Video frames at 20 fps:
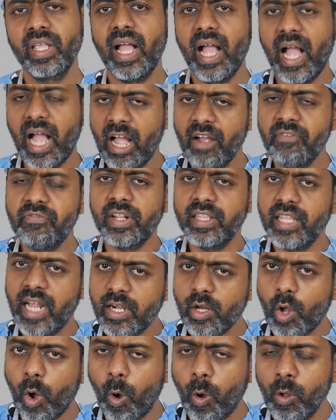After
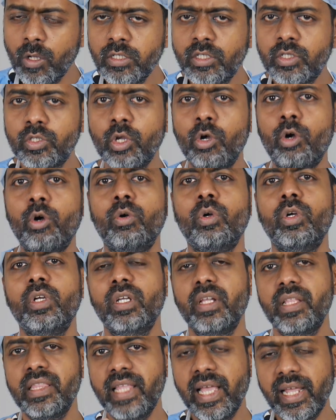that
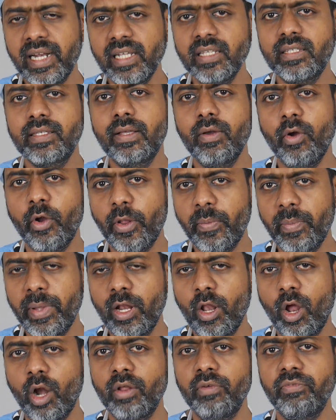also, there is going to be a
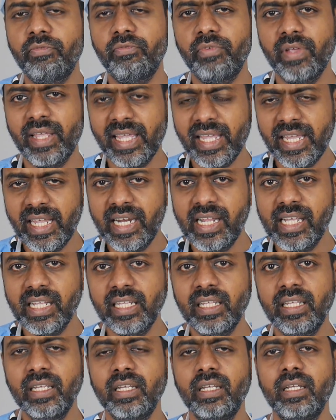lot of
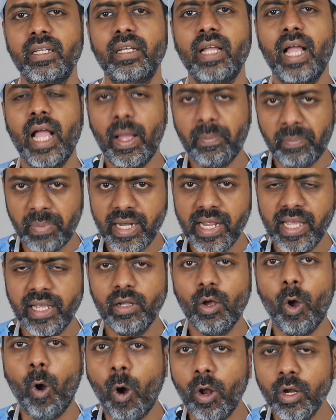healing
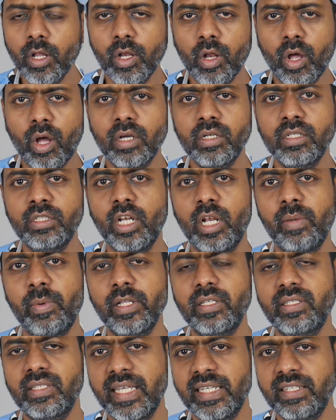happening all along till
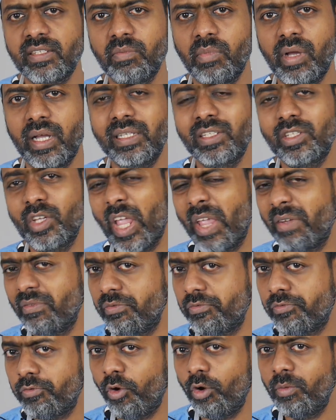about 6 months or even
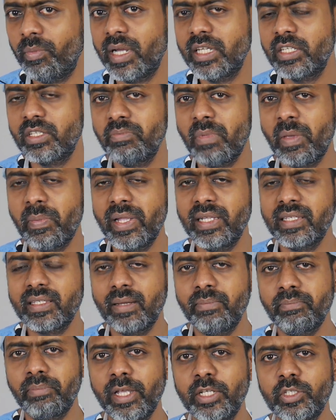4 months maybe in
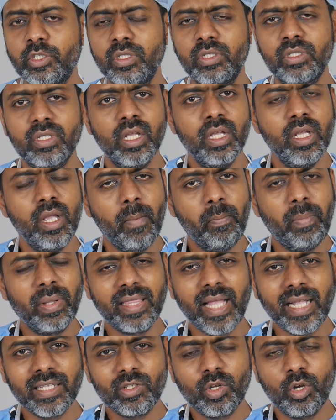some patients, but
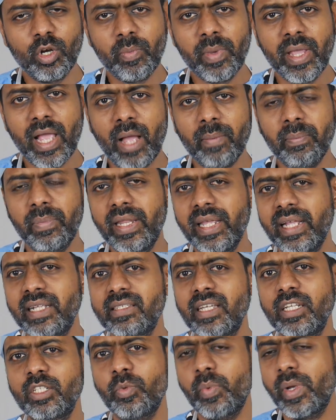that's going to be happening in
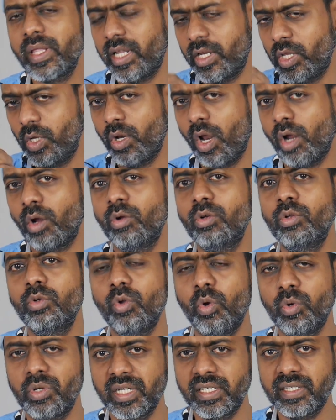such a way that you're not going to
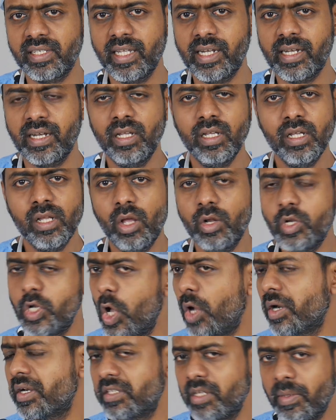notice it,
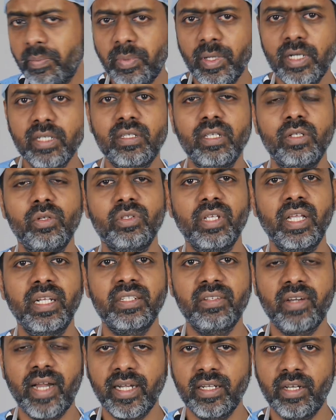nor is a person who's
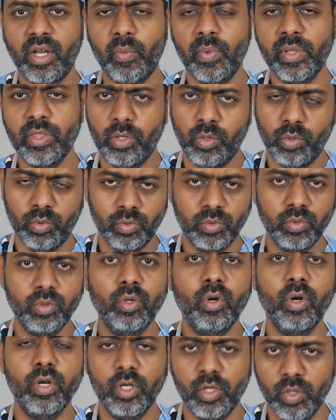interacting with you
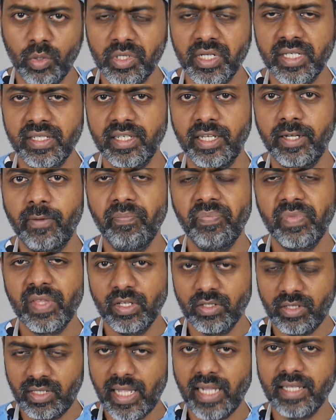going to notice it.
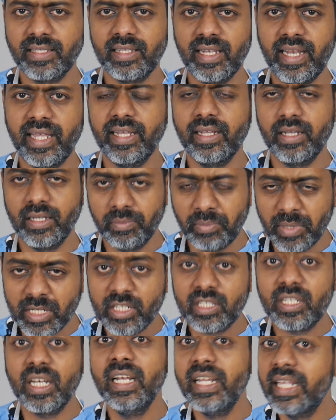So that's but
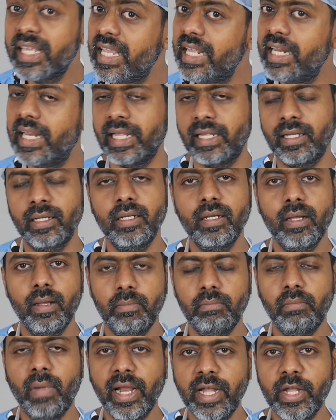still healing,
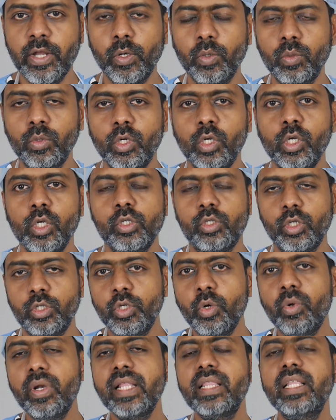mind you. So
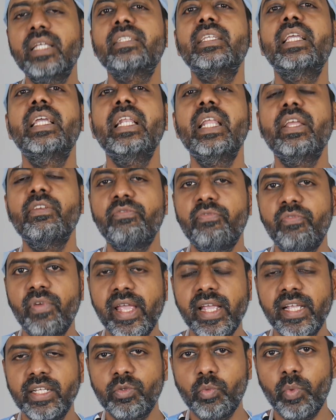during this healing
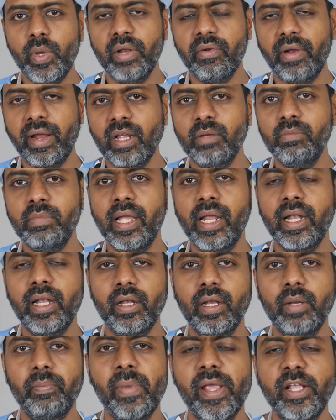phase, we recommend
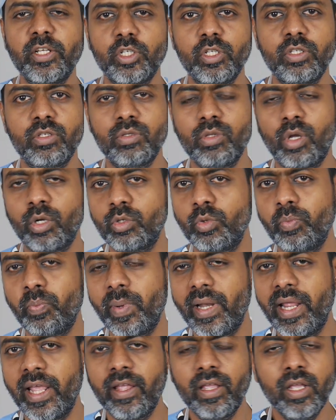patients not to
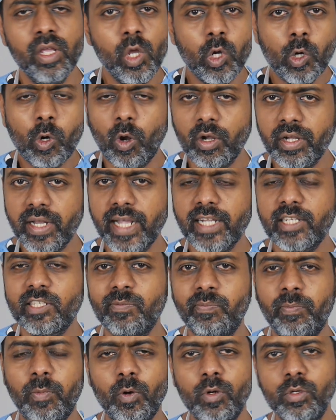play contact
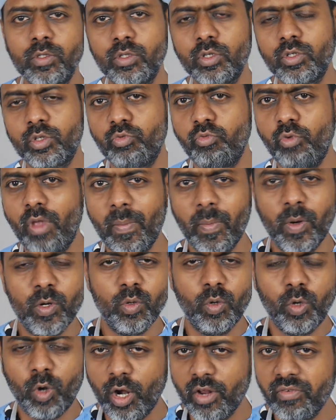sports or swim or do
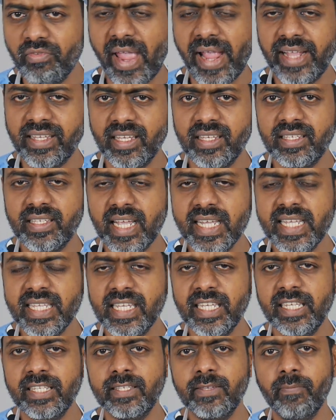a lot of
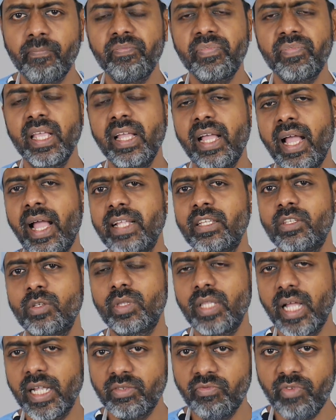exercises, and so
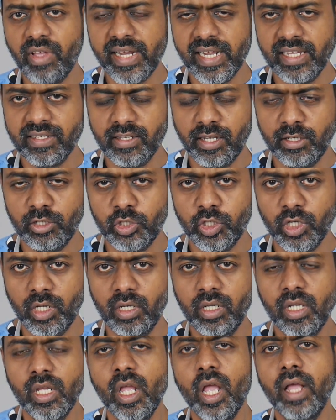that's very essential.
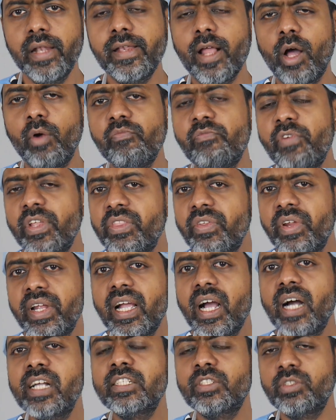Now with
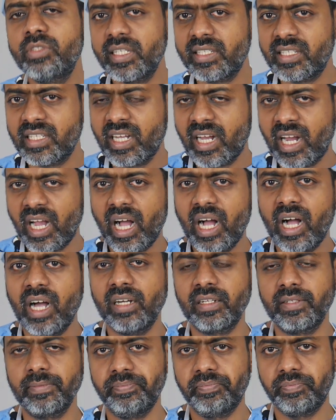regards to the
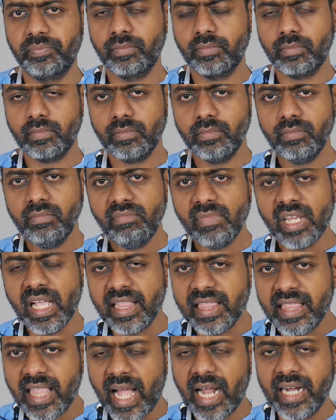scar
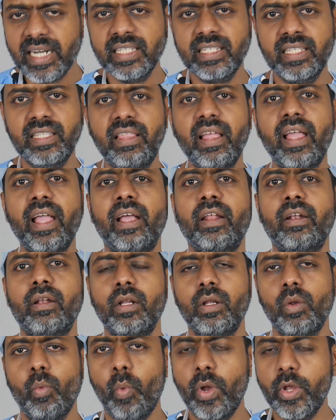that is
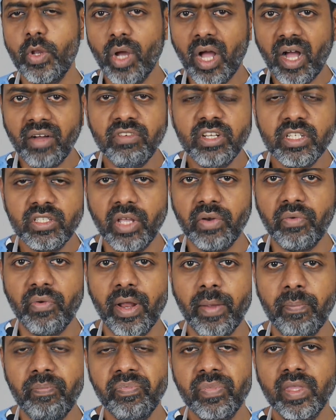there when you harvest the
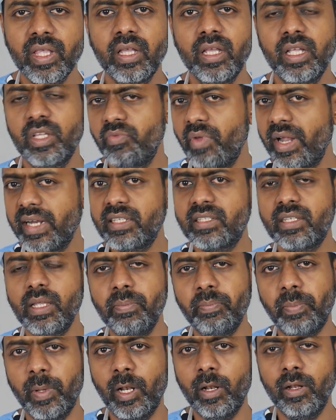rib, it's very
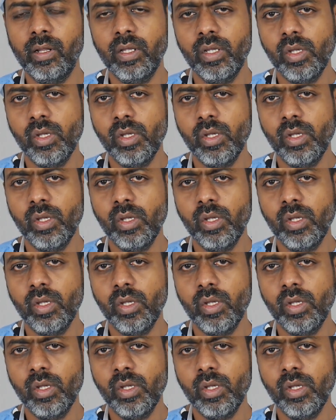simple.